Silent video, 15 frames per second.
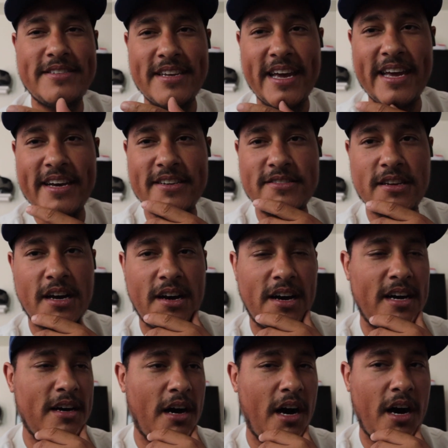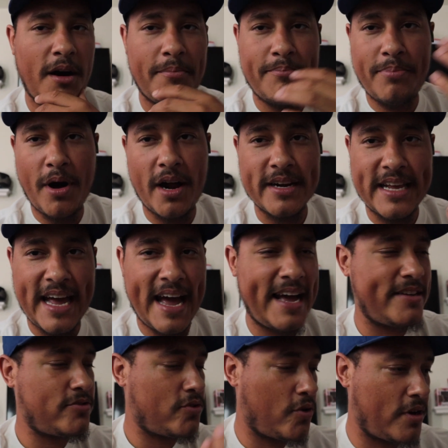Zaya's
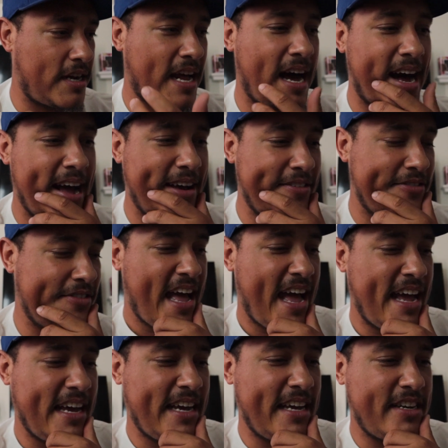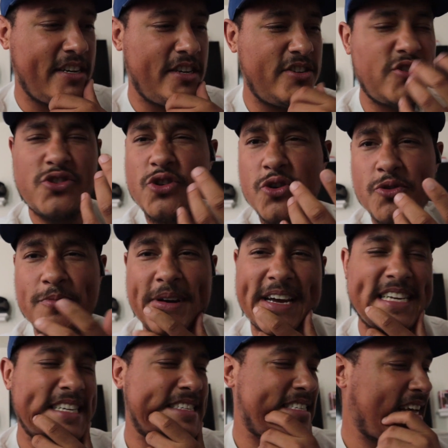podcast or live, and it's true,
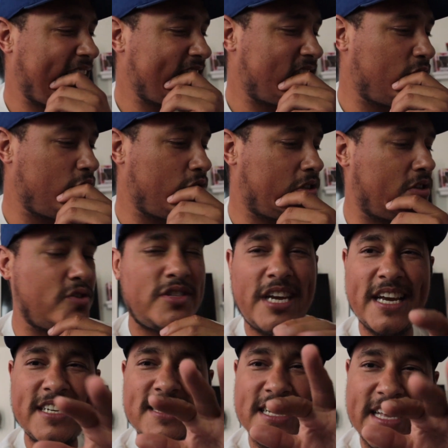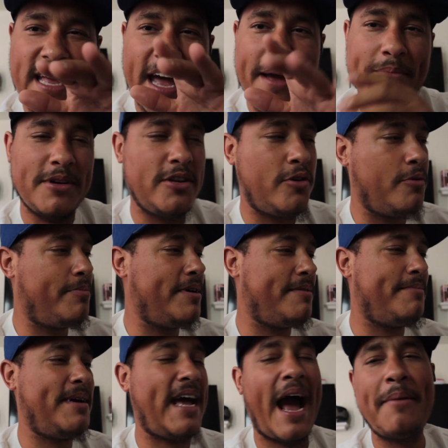man. It's time to change the game a little
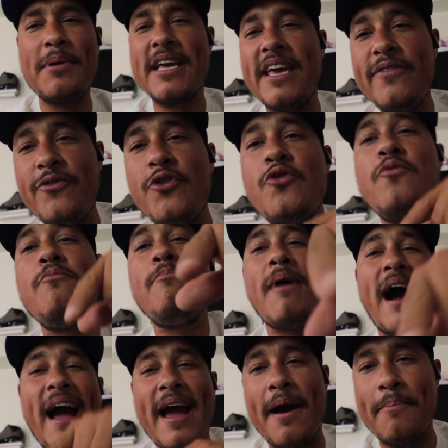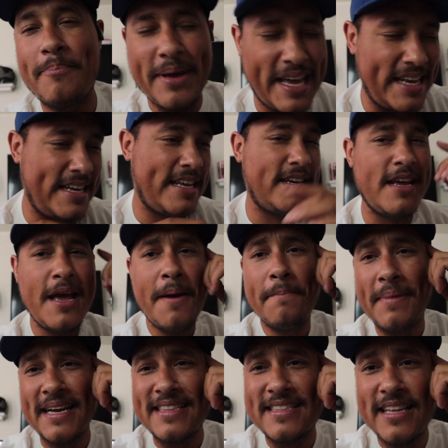bit, man. I'm gonna give you my opinion,
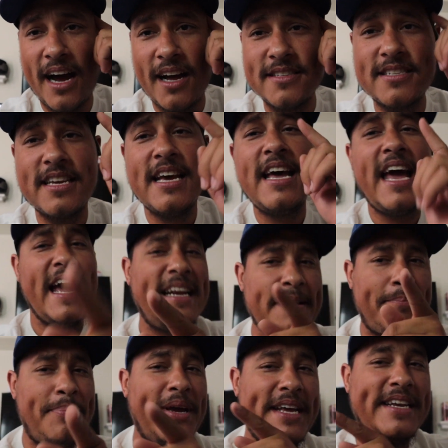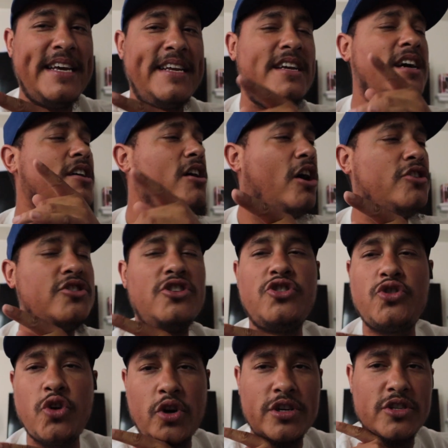my thoughts and opinion on these
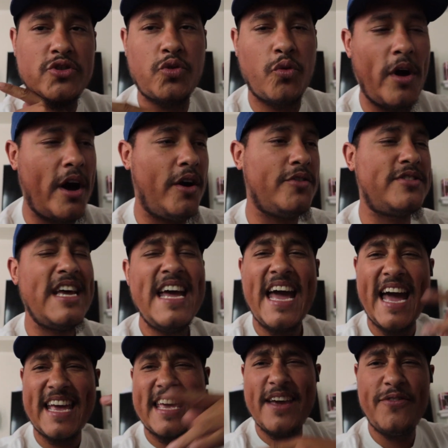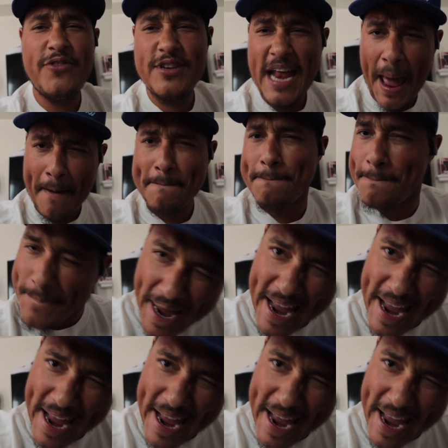Jordan 12s, and give you that